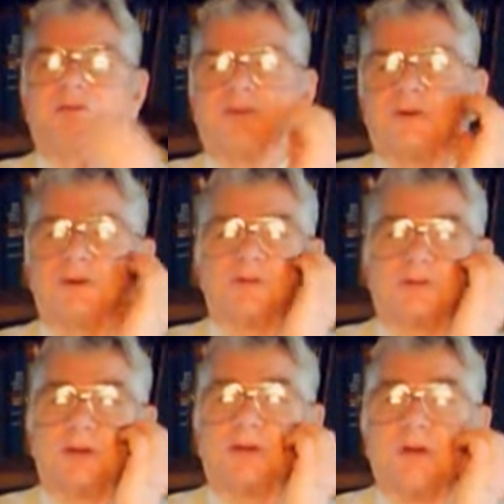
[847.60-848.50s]

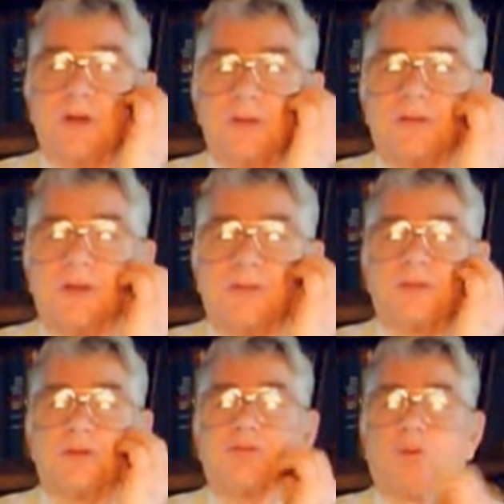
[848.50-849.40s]
refurnished, and the
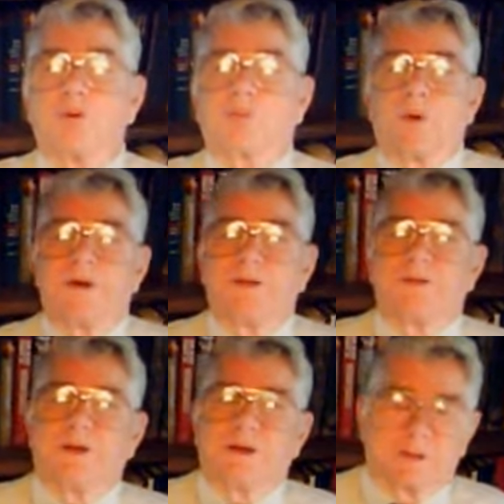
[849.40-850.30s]
fourth one
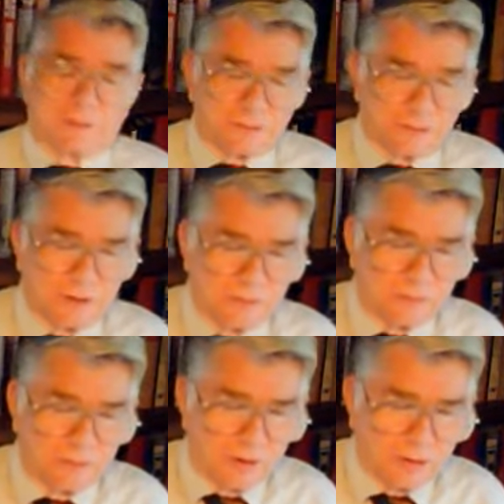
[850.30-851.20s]
in there like the Son
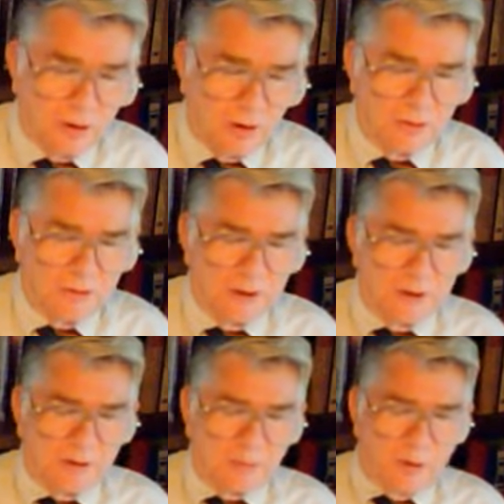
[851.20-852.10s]
of God.
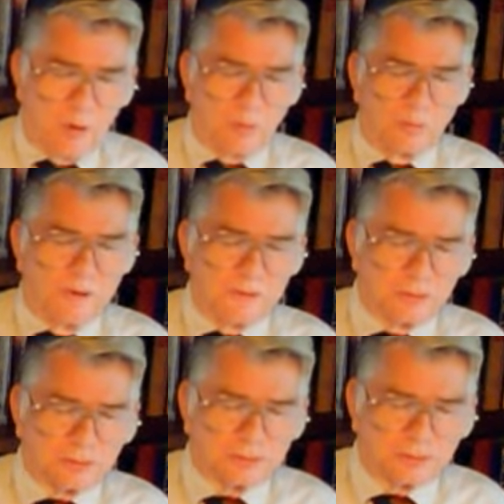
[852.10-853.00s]
Oh,
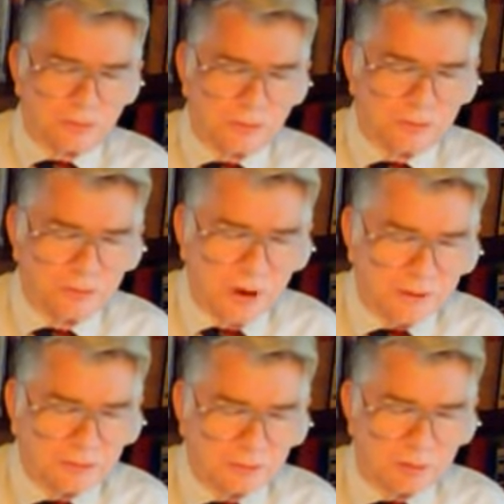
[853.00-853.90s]
read those stories. You
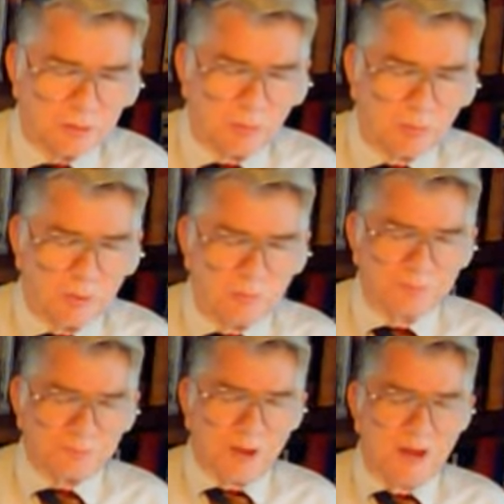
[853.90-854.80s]
got Zerubbabel
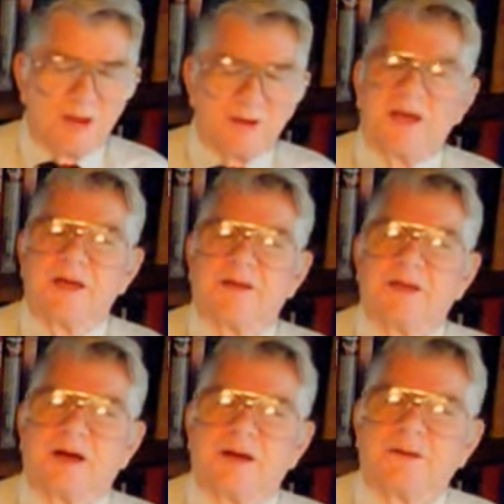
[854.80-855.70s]
in
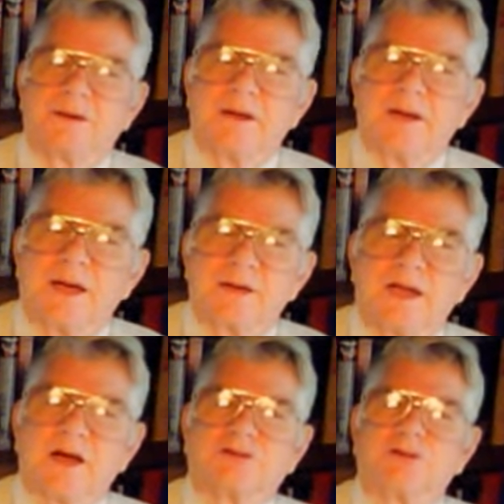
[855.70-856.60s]
Haggai,
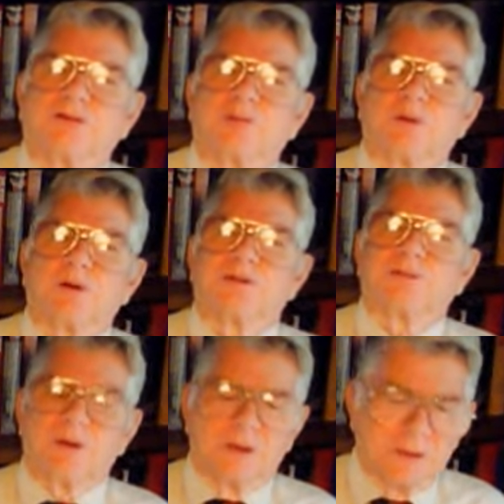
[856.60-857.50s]
Haggai
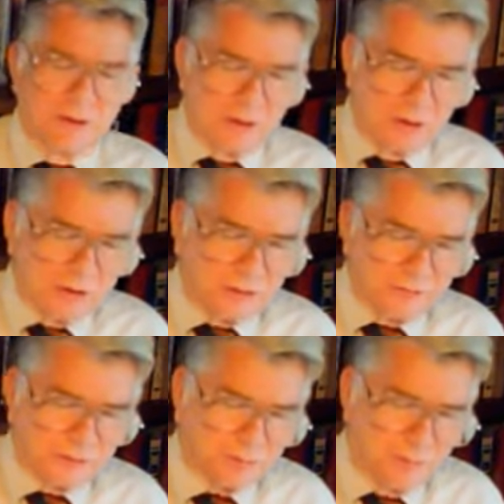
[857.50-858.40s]
2:23. Look
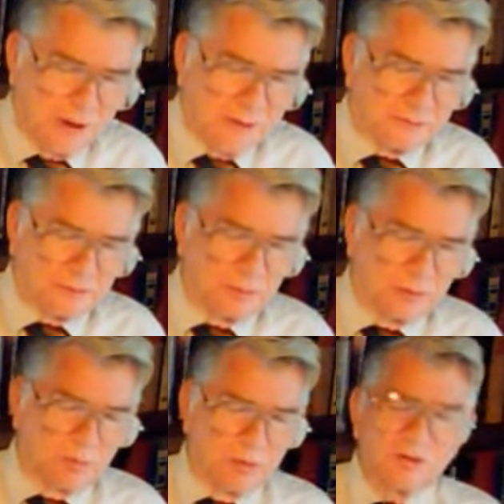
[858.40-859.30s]
at this man,
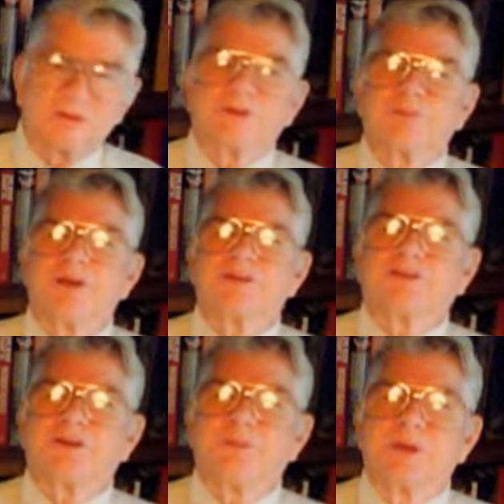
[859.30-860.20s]
Zerubbabel. Look at this man,
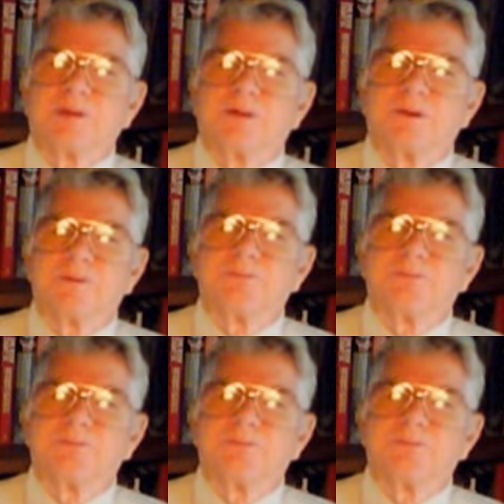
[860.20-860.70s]
Simeon.